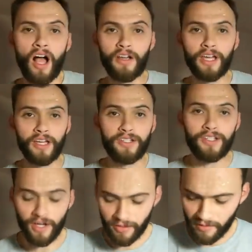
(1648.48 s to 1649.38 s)
Okay,
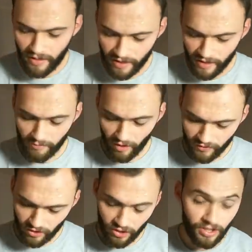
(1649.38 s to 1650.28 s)
so um,
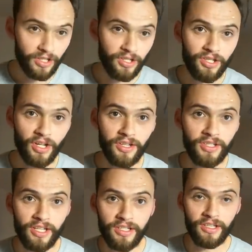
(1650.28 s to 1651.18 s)
I've just
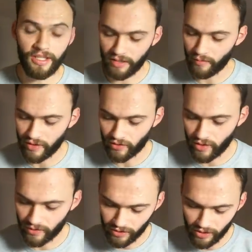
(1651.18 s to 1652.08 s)
started the wet
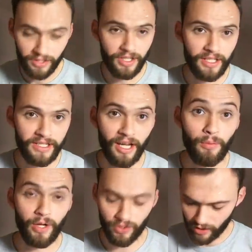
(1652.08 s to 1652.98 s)
trowel, started the
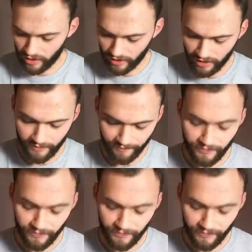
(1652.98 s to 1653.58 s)
second wet trowel. Eh?